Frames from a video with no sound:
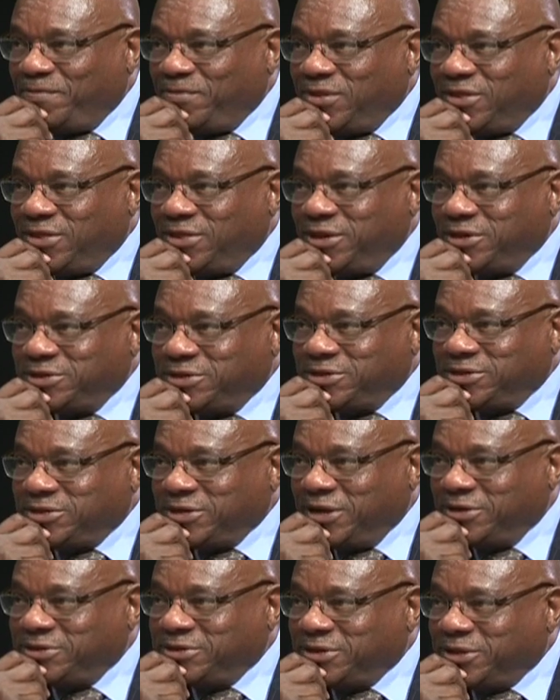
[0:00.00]
this
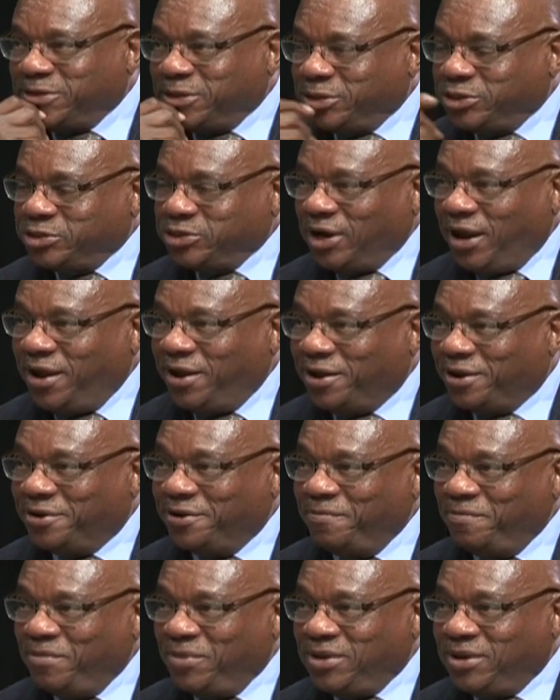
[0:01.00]
sense that this child
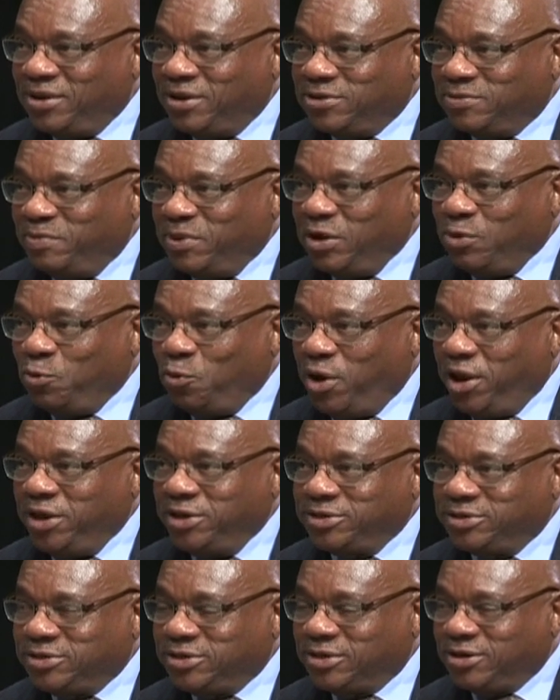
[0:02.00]
is being
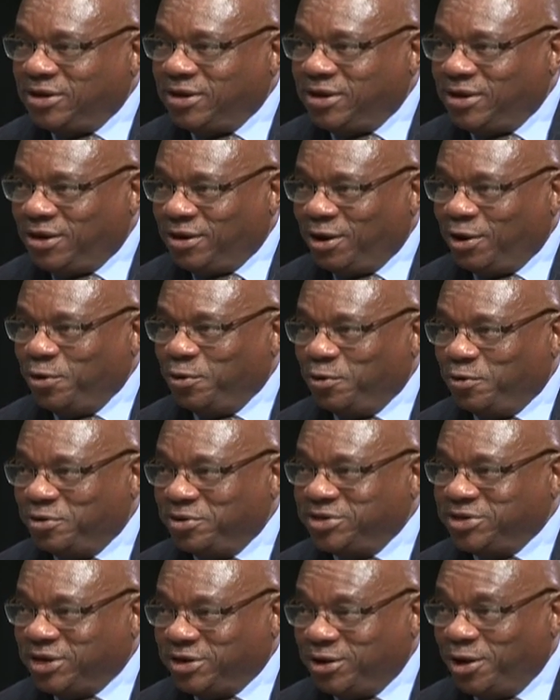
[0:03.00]
raised to learn,
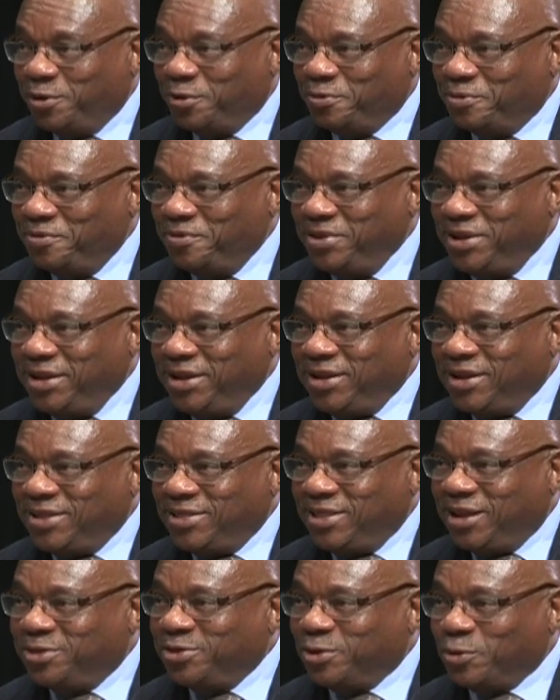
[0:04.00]
to know
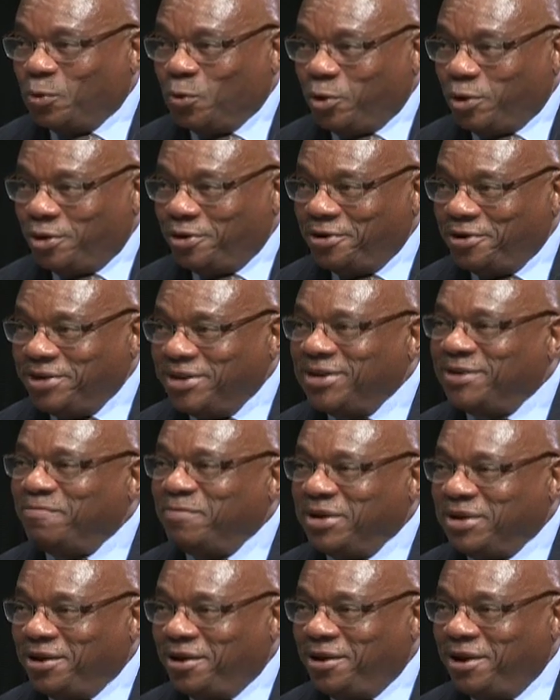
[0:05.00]
that the world
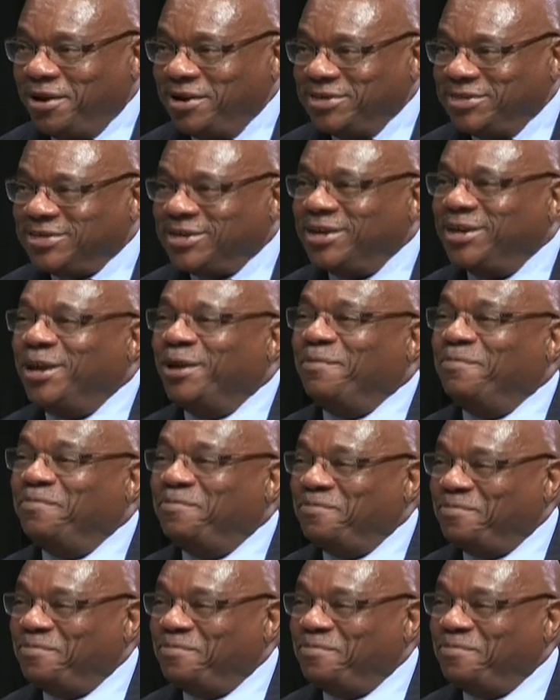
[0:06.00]
belongs to him.